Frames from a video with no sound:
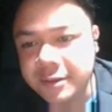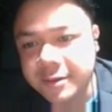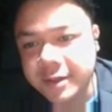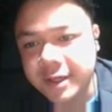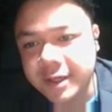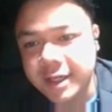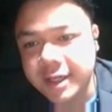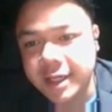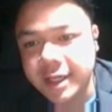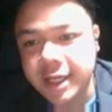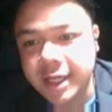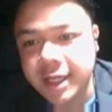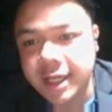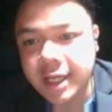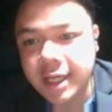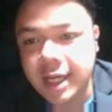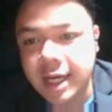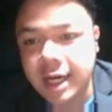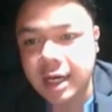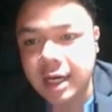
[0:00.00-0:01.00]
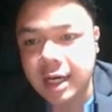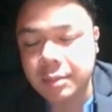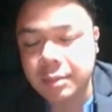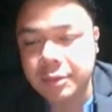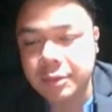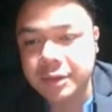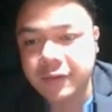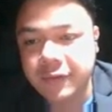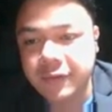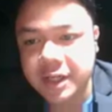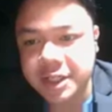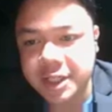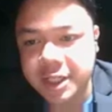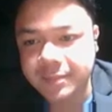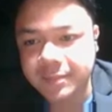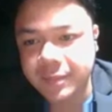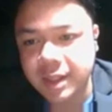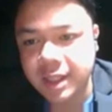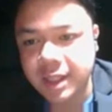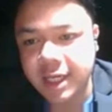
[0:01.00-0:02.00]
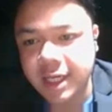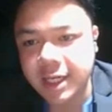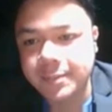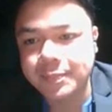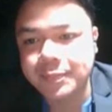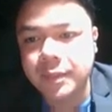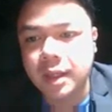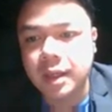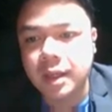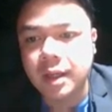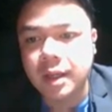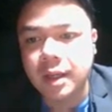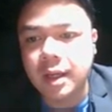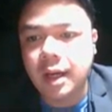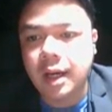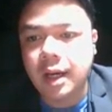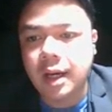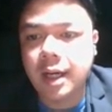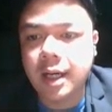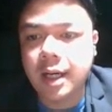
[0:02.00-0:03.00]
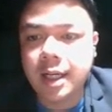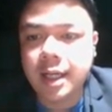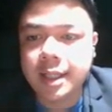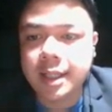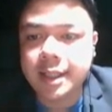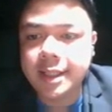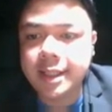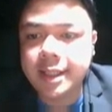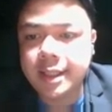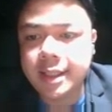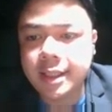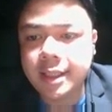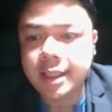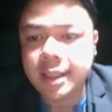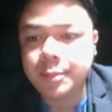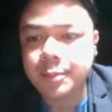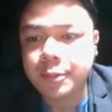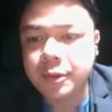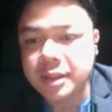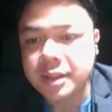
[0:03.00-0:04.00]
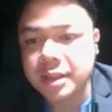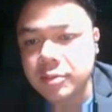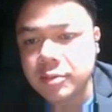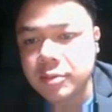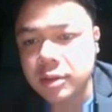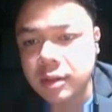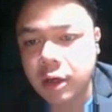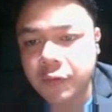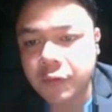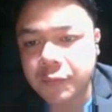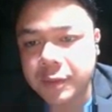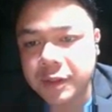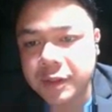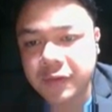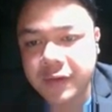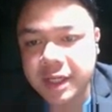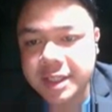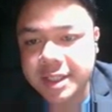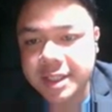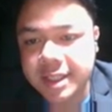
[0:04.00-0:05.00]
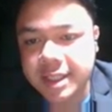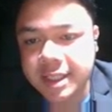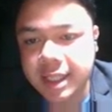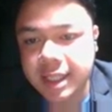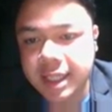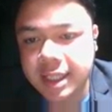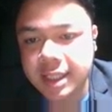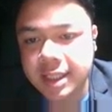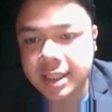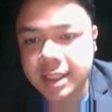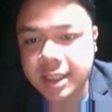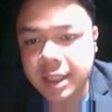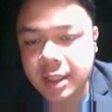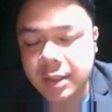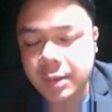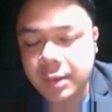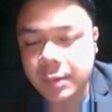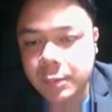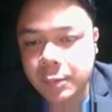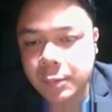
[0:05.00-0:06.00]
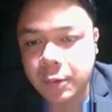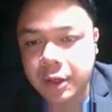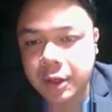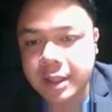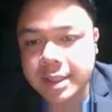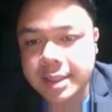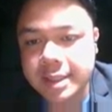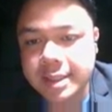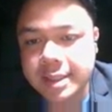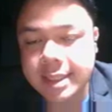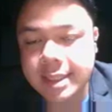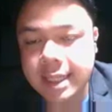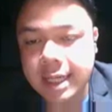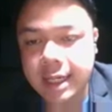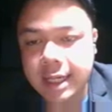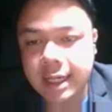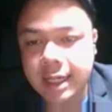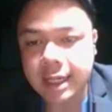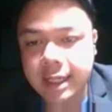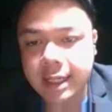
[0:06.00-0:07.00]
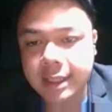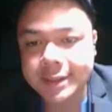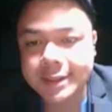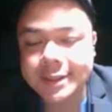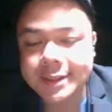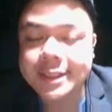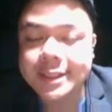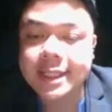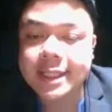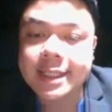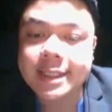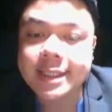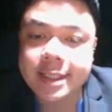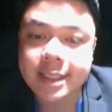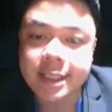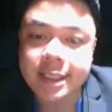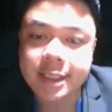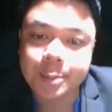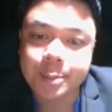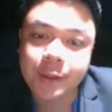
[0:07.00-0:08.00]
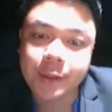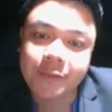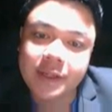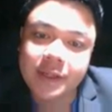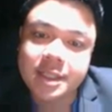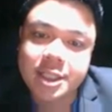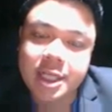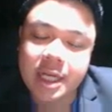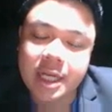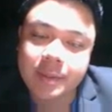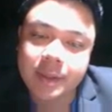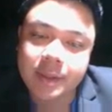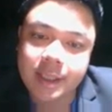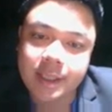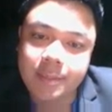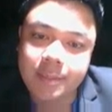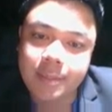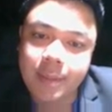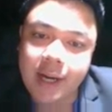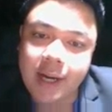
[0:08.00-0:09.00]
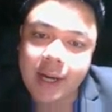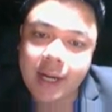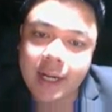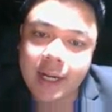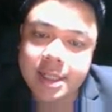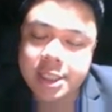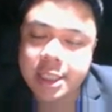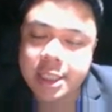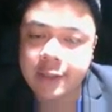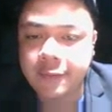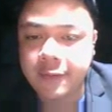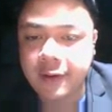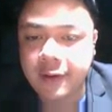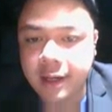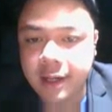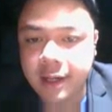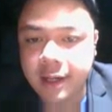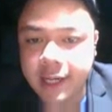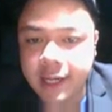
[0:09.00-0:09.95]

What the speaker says: important role of motivation in the learning was discussed in the previous chapter by Shifa and Sawa. Okay, in order to enhance the training motivation